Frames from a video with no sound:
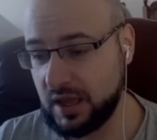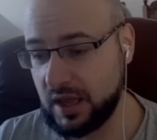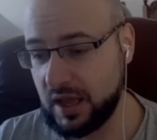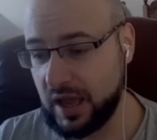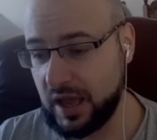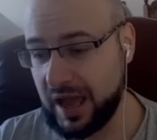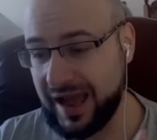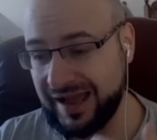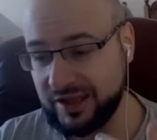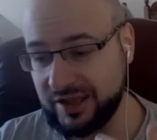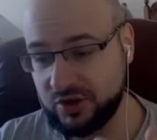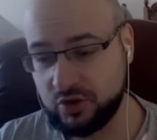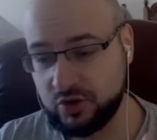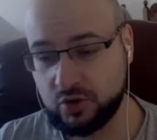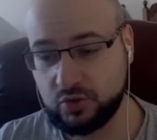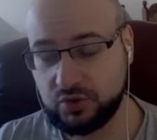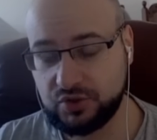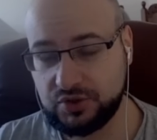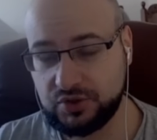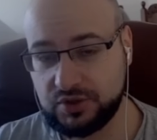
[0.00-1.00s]
a
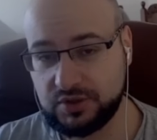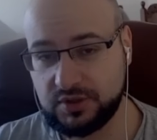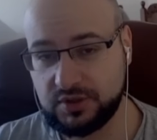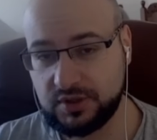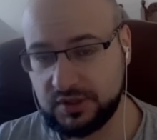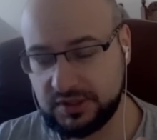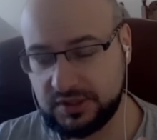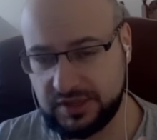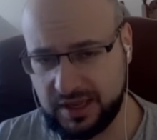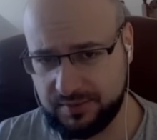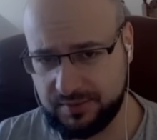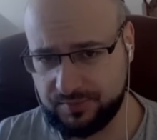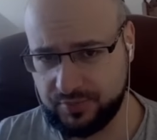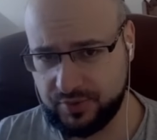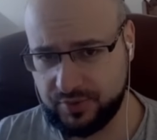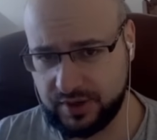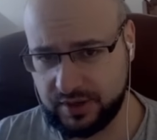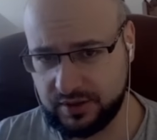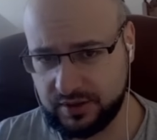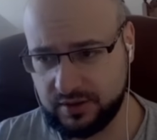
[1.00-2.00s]
good
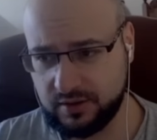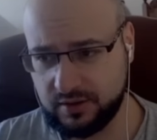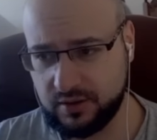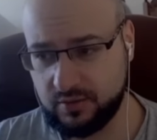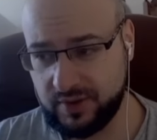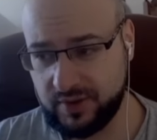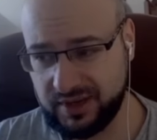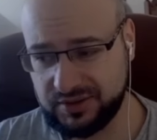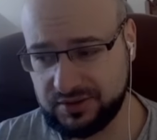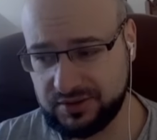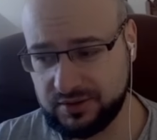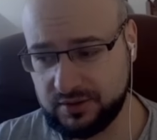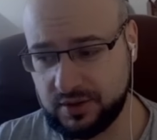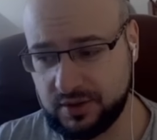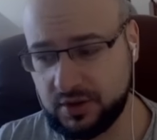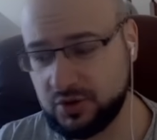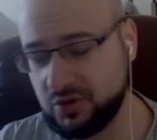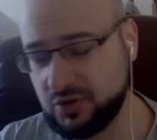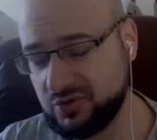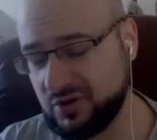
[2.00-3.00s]
tempering, right?
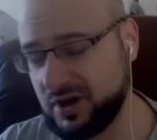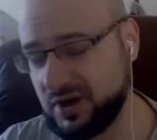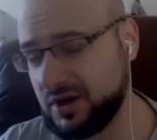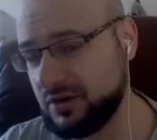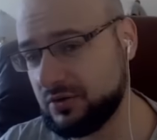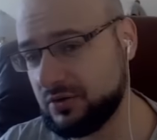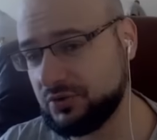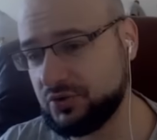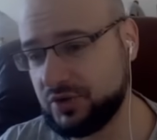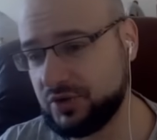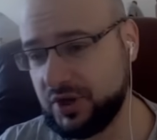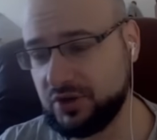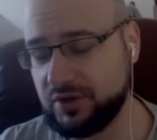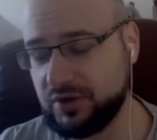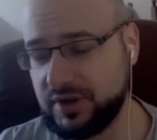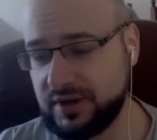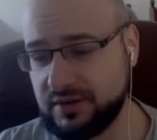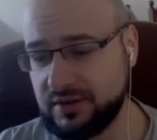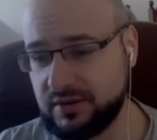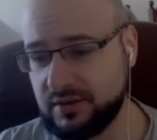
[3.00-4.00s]
You know how Tornado
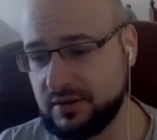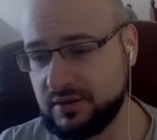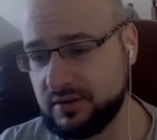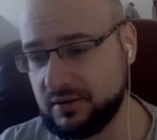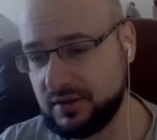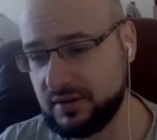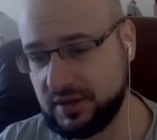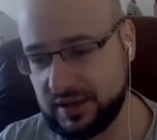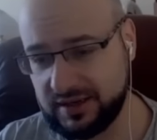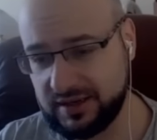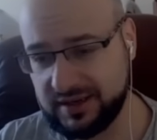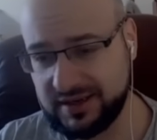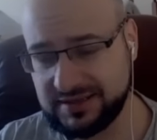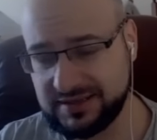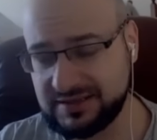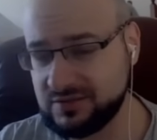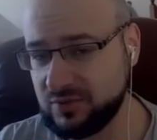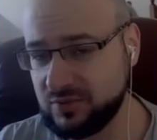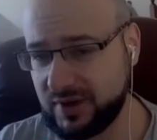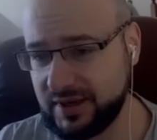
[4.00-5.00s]
can
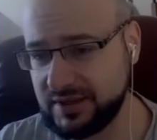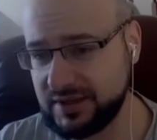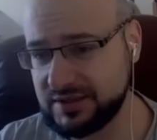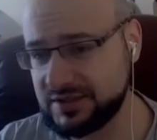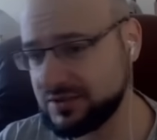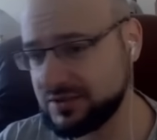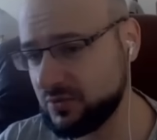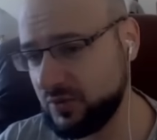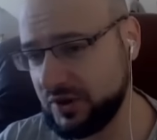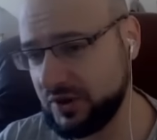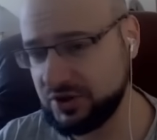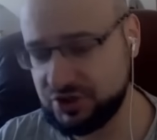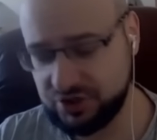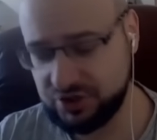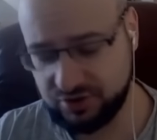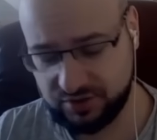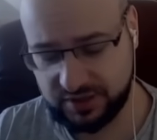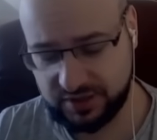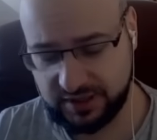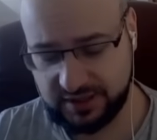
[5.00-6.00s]
cast twice, Wind
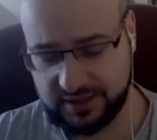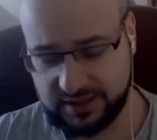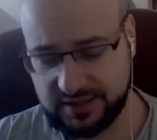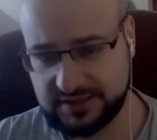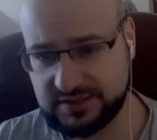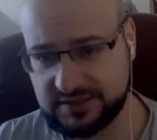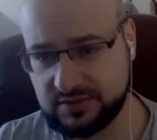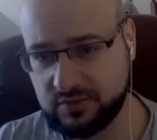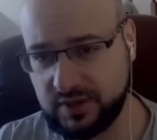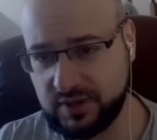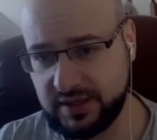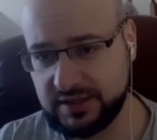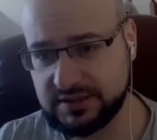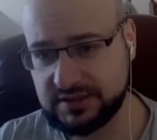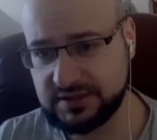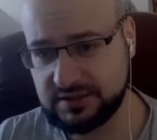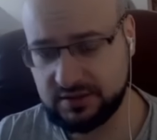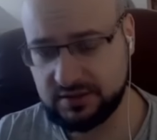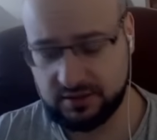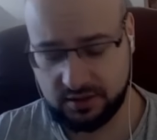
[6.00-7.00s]
Shear can cast
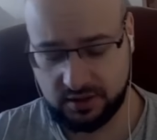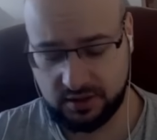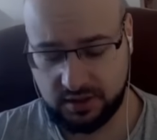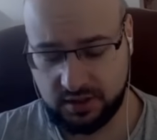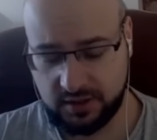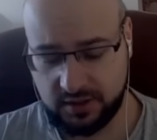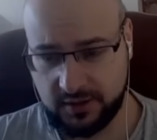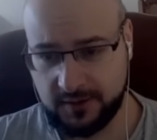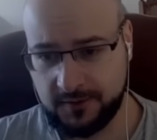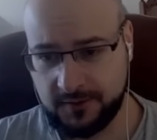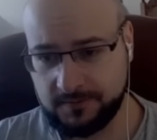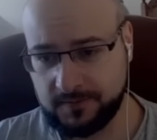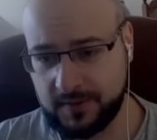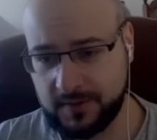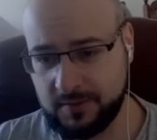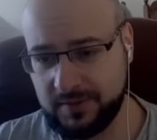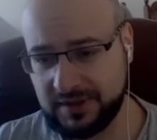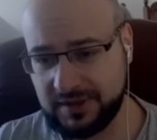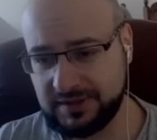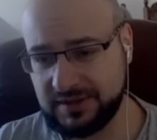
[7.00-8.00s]
twice,
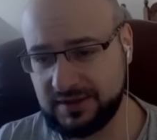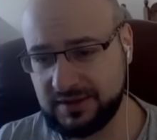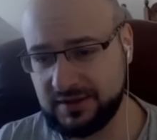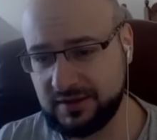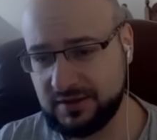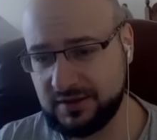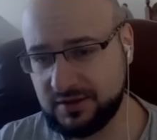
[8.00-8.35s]
but